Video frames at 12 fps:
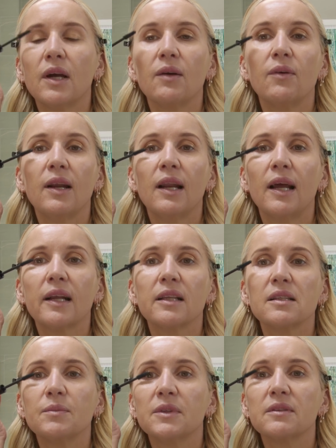I really like
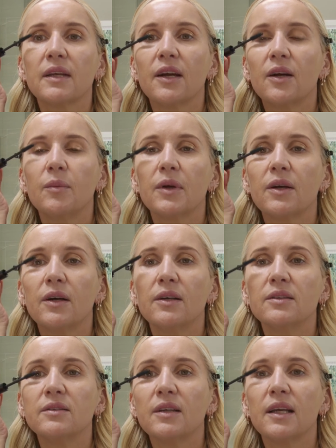this mascara
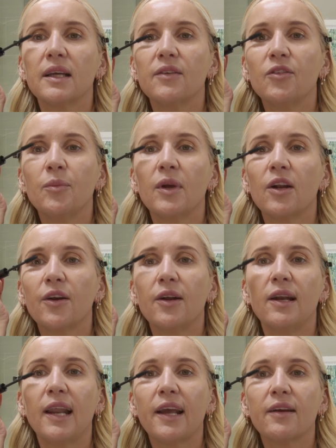because it gives me a lot
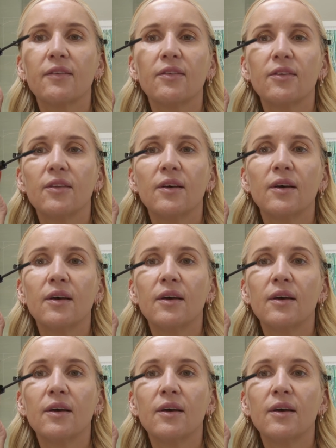of length